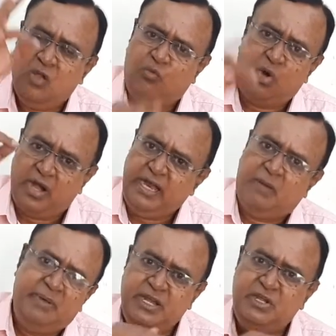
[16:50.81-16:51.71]
void
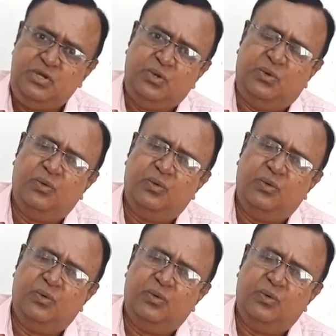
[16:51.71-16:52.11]
ab initio,